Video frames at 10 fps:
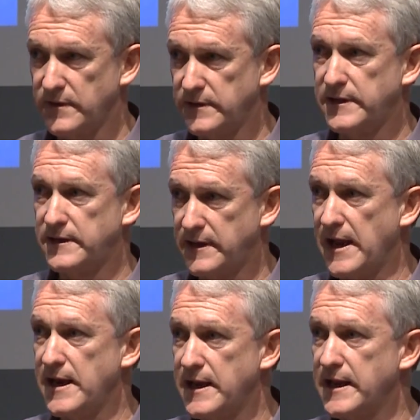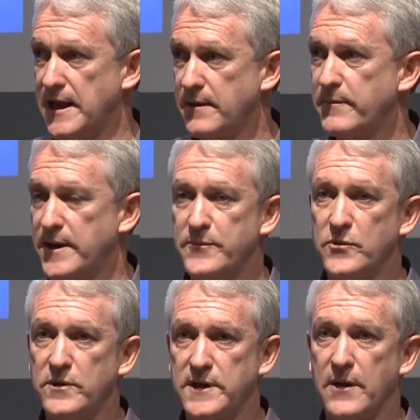you tend to get
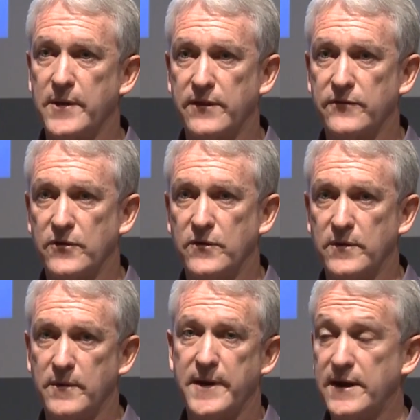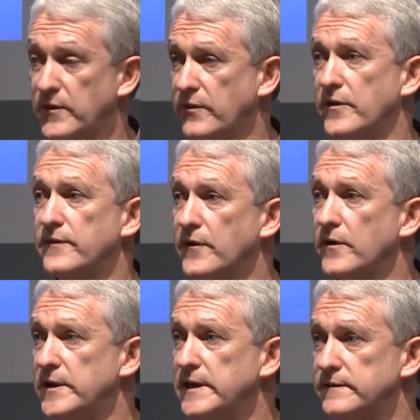people coming through about every 3 to
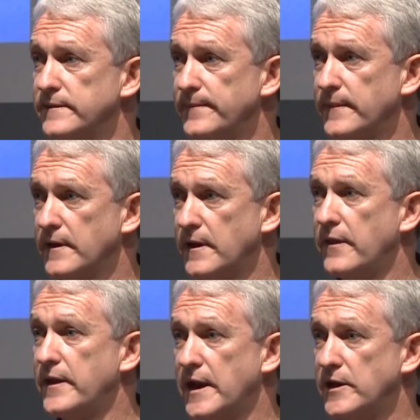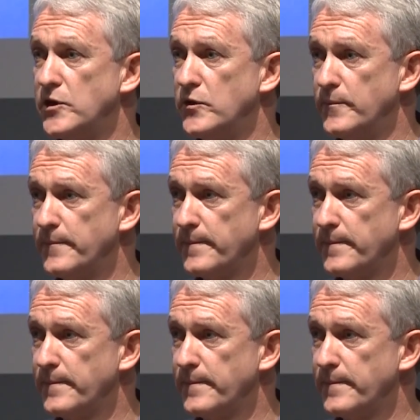5 years, and then they're new.